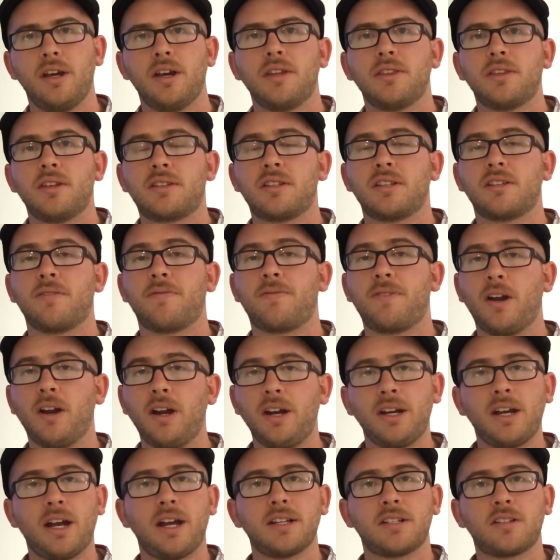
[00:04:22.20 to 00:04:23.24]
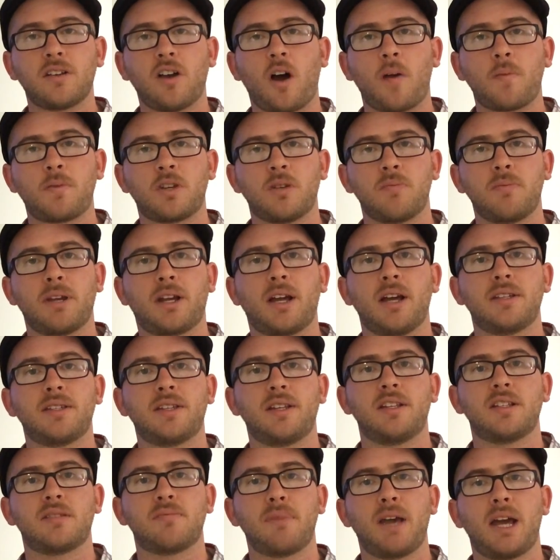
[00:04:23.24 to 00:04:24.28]
This is a very nice option because it
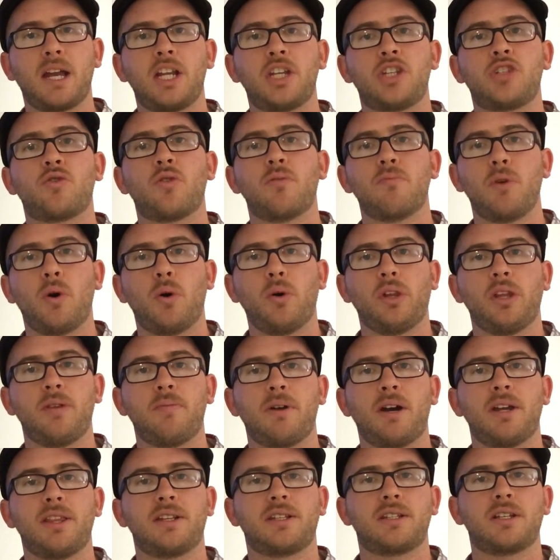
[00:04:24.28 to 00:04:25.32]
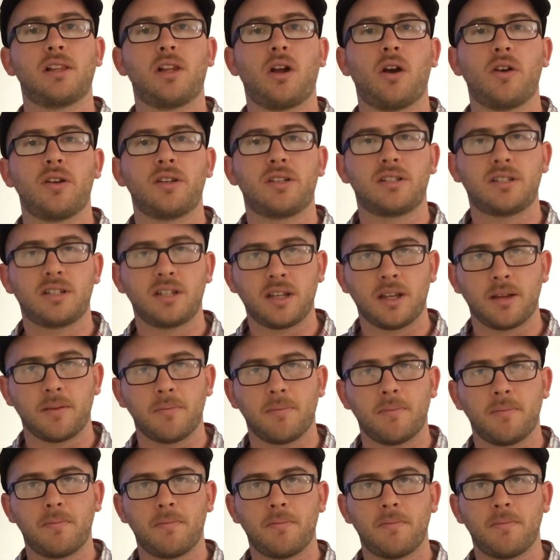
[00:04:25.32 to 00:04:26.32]
is managed remotely by the Teliris team.